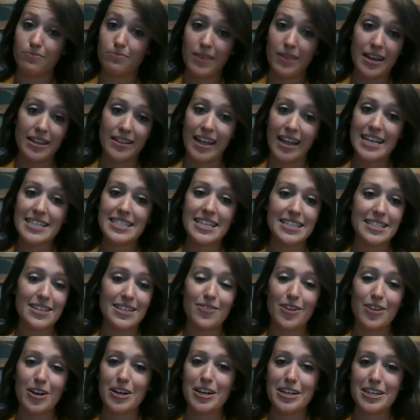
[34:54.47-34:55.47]
Unless it's a
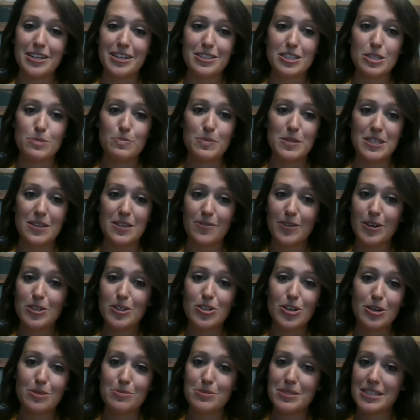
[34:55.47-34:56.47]
very specific
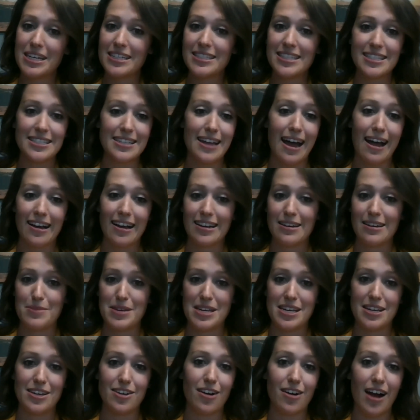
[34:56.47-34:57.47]
circumstance, it's not going to
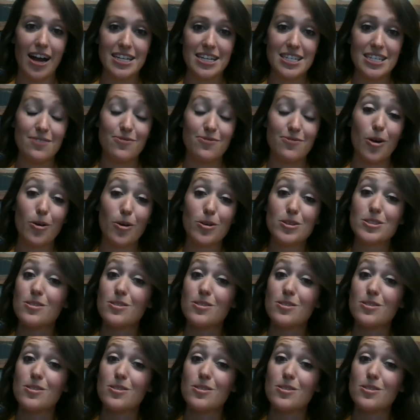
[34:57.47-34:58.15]
be your IT folks.